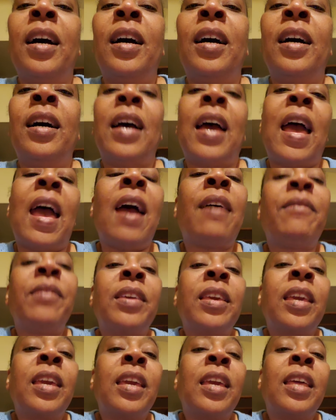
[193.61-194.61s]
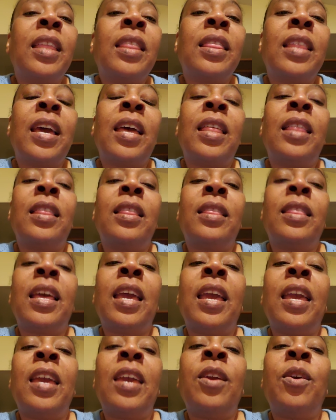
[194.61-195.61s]
an advocate that
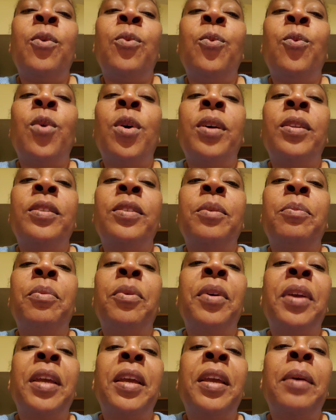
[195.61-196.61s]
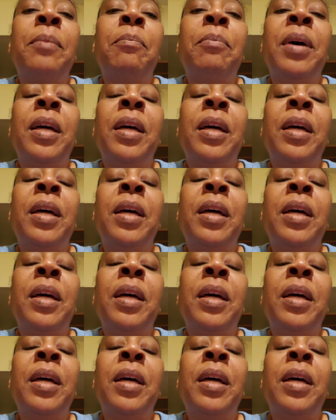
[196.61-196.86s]
they want to bring,